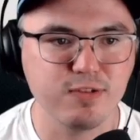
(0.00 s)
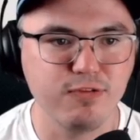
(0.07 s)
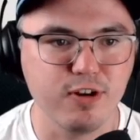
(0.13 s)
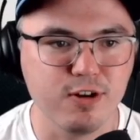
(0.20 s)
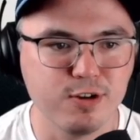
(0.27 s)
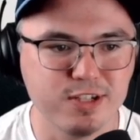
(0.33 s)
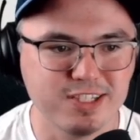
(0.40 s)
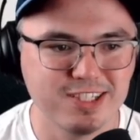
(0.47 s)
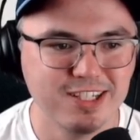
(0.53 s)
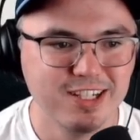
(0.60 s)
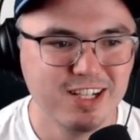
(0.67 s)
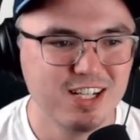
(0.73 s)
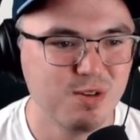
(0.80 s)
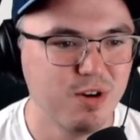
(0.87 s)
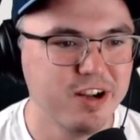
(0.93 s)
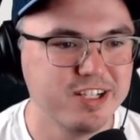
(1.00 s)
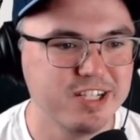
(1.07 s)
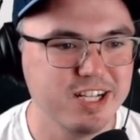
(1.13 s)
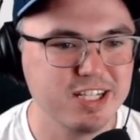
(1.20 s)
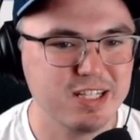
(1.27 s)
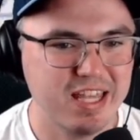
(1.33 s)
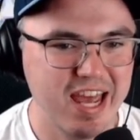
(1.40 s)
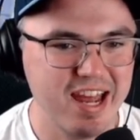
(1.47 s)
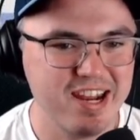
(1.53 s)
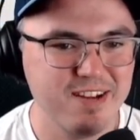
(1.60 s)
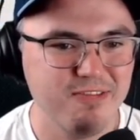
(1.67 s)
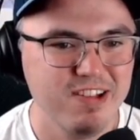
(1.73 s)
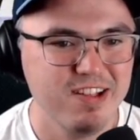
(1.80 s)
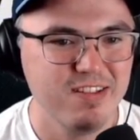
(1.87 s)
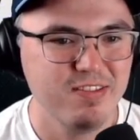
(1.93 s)
folks. We're just kind of
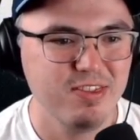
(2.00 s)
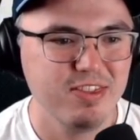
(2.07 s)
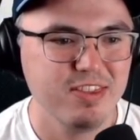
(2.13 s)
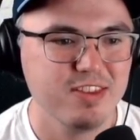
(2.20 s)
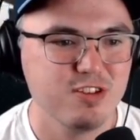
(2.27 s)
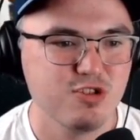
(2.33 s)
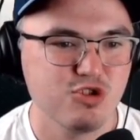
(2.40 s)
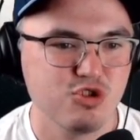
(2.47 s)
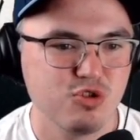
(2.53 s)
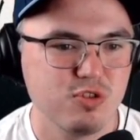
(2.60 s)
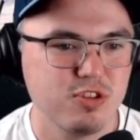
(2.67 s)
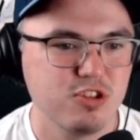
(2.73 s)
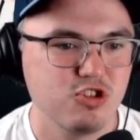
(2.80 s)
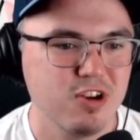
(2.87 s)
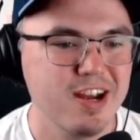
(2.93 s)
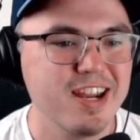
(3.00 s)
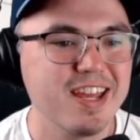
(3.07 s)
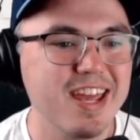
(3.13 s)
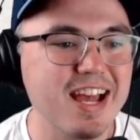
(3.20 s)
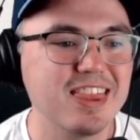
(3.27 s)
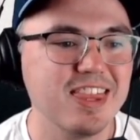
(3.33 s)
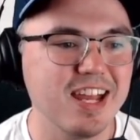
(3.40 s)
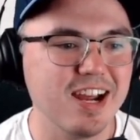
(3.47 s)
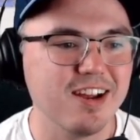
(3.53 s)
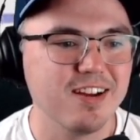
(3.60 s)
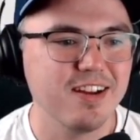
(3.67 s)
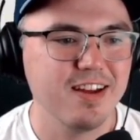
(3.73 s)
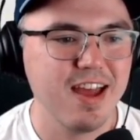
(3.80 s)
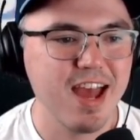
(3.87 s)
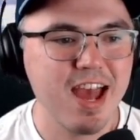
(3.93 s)
trying to get there.
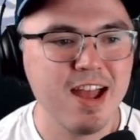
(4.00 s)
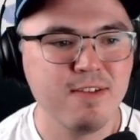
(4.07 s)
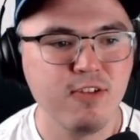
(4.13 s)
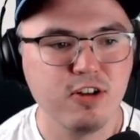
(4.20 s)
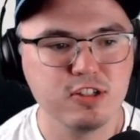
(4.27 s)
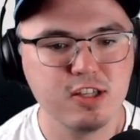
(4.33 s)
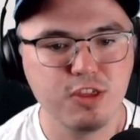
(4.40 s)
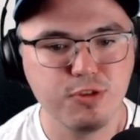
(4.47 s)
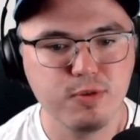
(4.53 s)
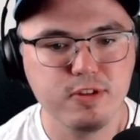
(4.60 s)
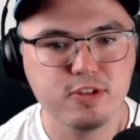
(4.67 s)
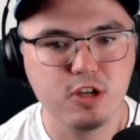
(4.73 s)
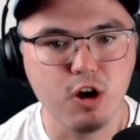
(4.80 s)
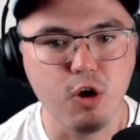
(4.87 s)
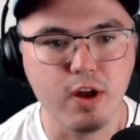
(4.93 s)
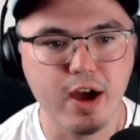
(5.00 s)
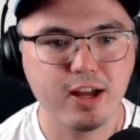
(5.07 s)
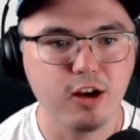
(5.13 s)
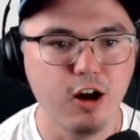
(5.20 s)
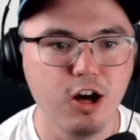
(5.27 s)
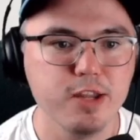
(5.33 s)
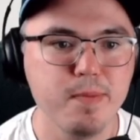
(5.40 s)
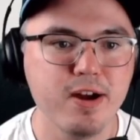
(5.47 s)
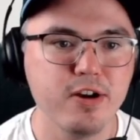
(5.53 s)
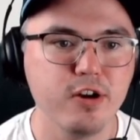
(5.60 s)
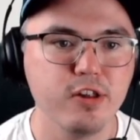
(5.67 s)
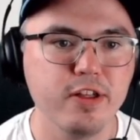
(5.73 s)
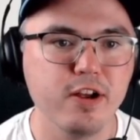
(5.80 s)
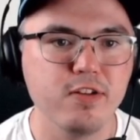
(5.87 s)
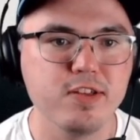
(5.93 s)
Engvall's in through the zone. I called him out
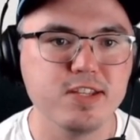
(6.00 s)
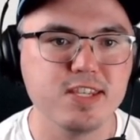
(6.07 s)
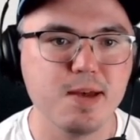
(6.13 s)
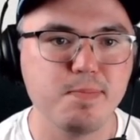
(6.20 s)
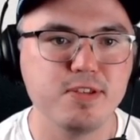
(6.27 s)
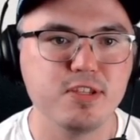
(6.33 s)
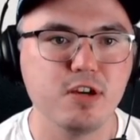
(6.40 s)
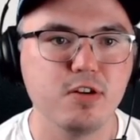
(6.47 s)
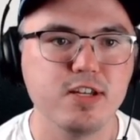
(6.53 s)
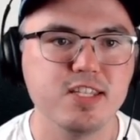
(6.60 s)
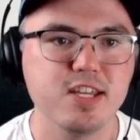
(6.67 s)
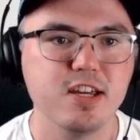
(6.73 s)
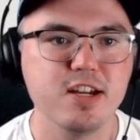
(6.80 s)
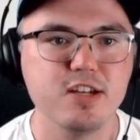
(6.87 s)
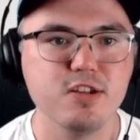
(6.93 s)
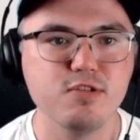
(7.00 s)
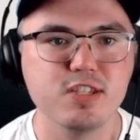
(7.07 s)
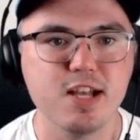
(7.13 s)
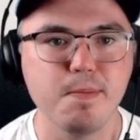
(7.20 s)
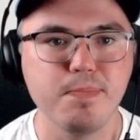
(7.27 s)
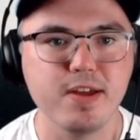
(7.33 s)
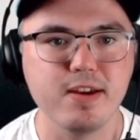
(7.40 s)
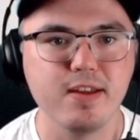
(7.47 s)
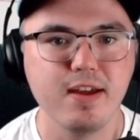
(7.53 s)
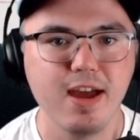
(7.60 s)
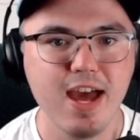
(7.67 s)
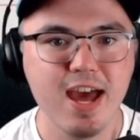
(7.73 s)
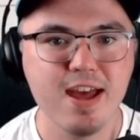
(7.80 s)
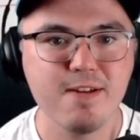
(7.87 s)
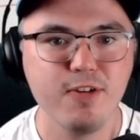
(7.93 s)
earlier in this episode. Is he going to do something?
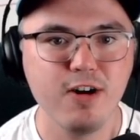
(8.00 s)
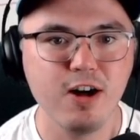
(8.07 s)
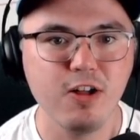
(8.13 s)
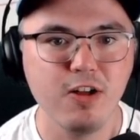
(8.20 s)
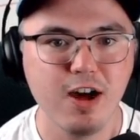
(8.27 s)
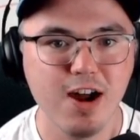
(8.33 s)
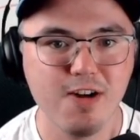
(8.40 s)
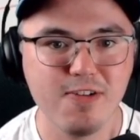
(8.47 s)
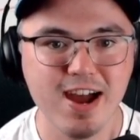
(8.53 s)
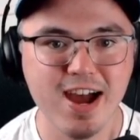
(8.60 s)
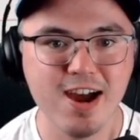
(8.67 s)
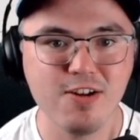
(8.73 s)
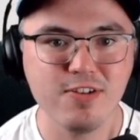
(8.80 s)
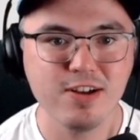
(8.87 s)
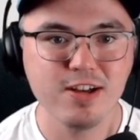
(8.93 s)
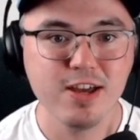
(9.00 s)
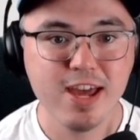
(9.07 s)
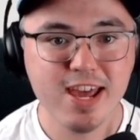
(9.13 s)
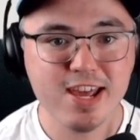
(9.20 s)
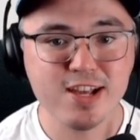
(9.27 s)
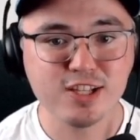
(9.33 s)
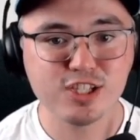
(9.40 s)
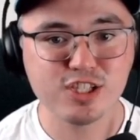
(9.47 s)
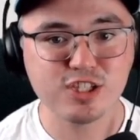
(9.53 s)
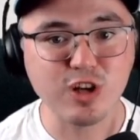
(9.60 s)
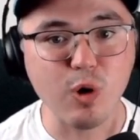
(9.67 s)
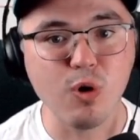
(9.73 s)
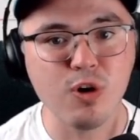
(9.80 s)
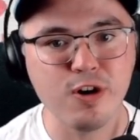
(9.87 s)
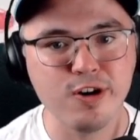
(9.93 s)
Engvall around. He
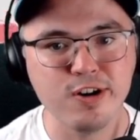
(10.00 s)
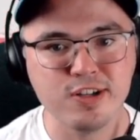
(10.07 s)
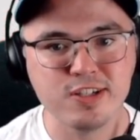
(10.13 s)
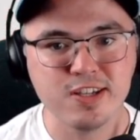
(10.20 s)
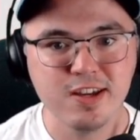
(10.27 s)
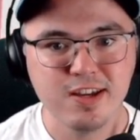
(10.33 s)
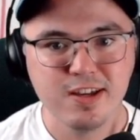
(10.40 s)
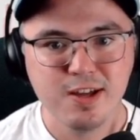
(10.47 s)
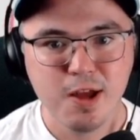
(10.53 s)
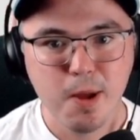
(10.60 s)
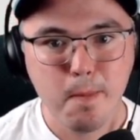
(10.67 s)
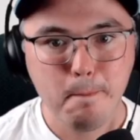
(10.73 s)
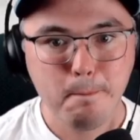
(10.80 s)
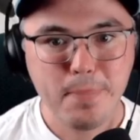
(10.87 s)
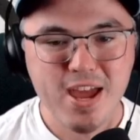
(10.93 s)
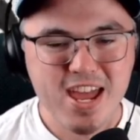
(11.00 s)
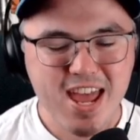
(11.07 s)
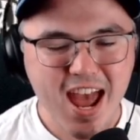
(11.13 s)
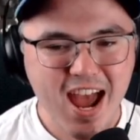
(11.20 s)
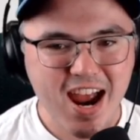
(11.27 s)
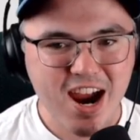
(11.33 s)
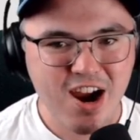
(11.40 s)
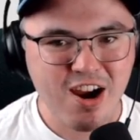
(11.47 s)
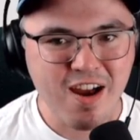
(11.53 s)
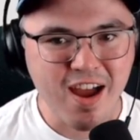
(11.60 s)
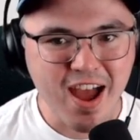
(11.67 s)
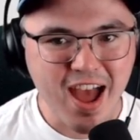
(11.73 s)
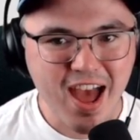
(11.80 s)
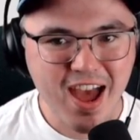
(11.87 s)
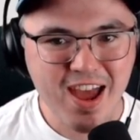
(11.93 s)
scores. Pierre
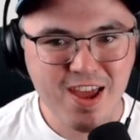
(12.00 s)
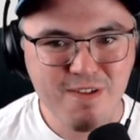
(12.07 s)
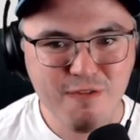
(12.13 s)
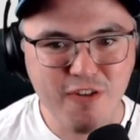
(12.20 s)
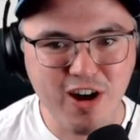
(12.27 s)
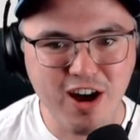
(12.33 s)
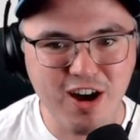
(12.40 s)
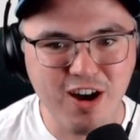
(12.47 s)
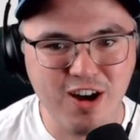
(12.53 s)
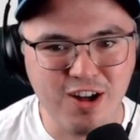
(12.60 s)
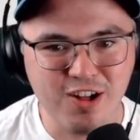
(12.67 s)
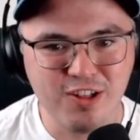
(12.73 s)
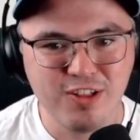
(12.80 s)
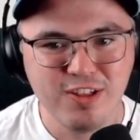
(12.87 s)
Engvall.